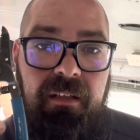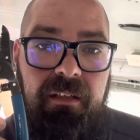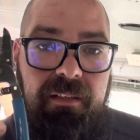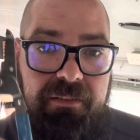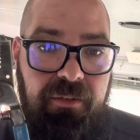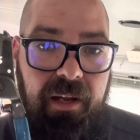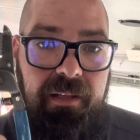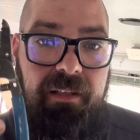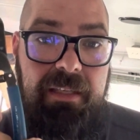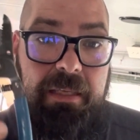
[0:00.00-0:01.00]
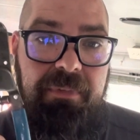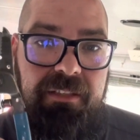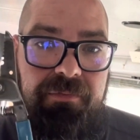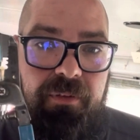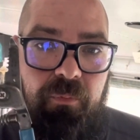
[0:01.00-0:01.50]
that's great. Keep
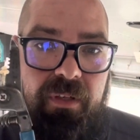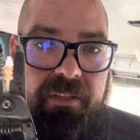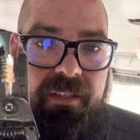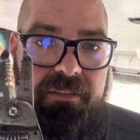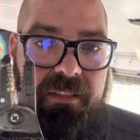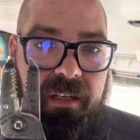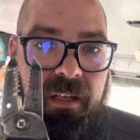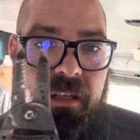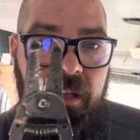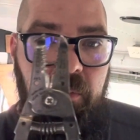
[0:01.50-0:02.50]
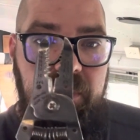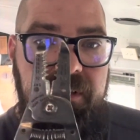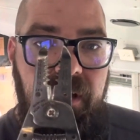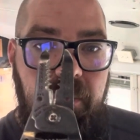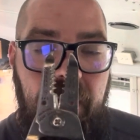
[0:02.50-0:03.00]
these for the 110 side. What's
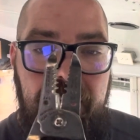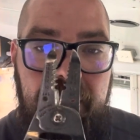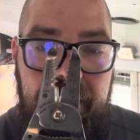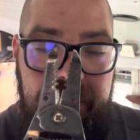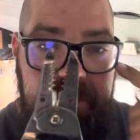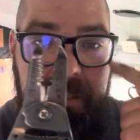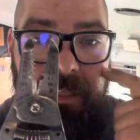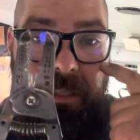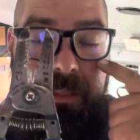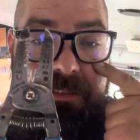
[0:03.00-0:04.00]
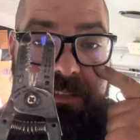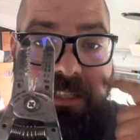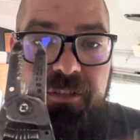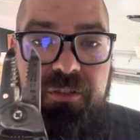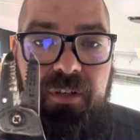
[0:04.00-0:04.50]
good about these is they
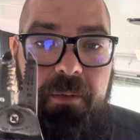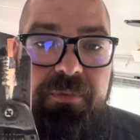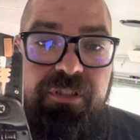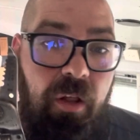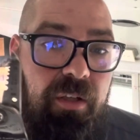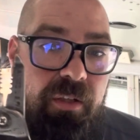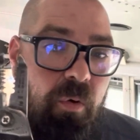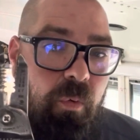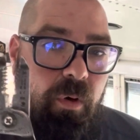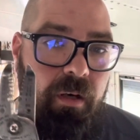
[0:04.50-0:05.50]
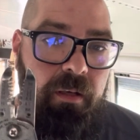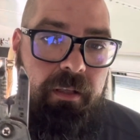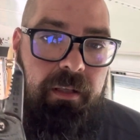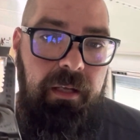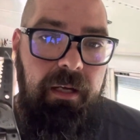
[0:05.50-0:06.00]
strip solid core
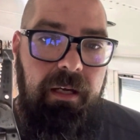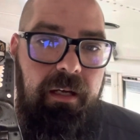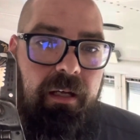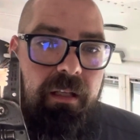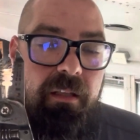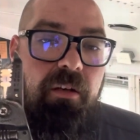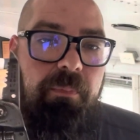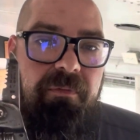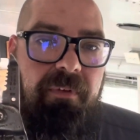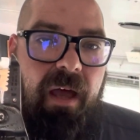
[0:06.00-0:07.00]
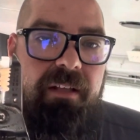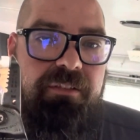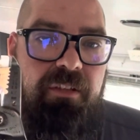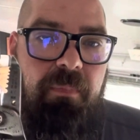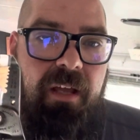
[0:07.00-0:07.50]
a little bit
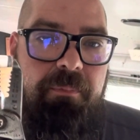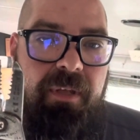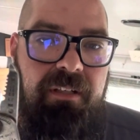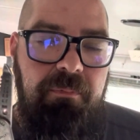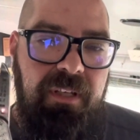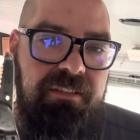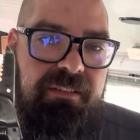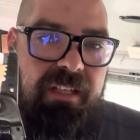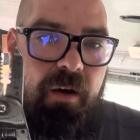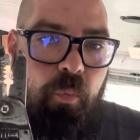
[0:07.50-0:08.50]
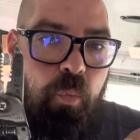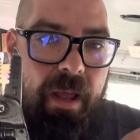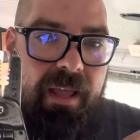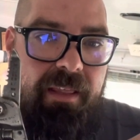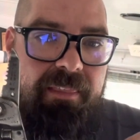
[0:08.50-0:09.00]
faster, in my opinion, because it's got a
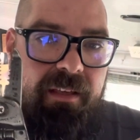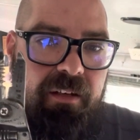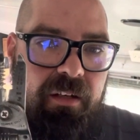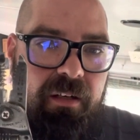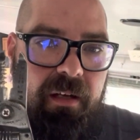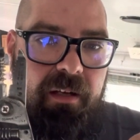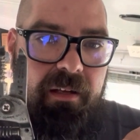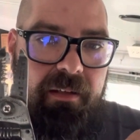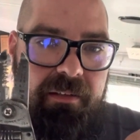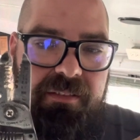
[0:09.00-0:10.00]
way thicker